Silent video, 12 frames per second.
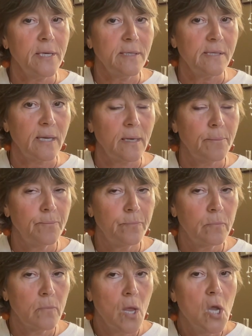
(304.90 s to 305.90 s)
easy.
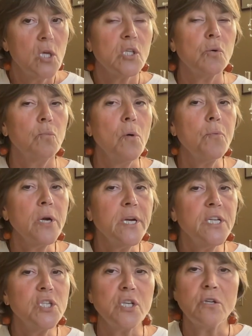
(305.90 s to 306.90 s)
So what we're
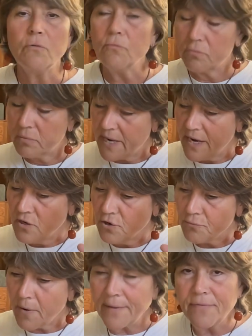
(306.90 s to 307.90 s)
going to do, again,
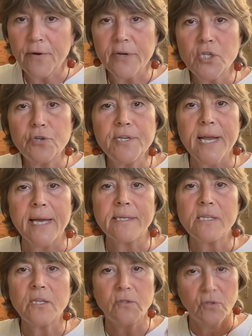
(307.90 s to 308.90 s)
you're right there at your
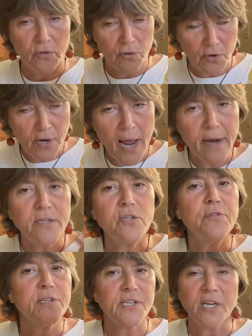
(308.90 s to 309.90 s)
desk. You learn how to
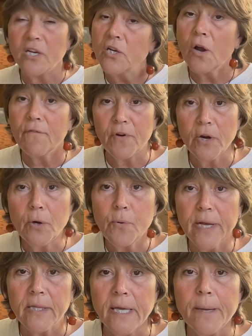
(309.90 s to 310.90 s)
do this. It can go very
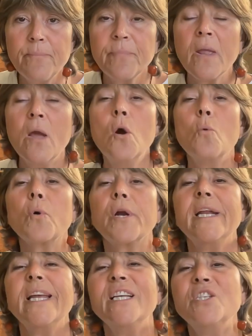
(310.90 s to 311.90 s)
quickly. We're
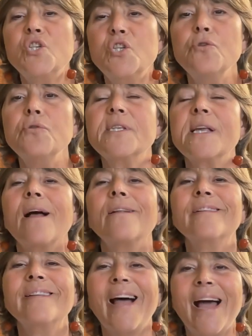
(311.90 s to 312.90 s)
going to induce a
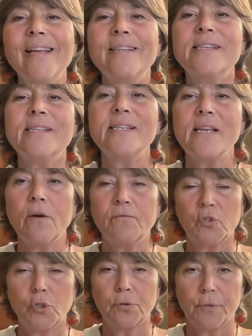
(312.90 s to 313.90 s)
light
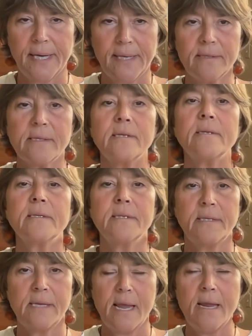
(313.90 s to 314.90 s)
self-trance
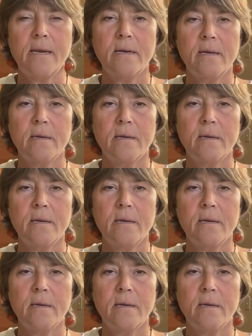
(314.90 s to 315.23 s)
state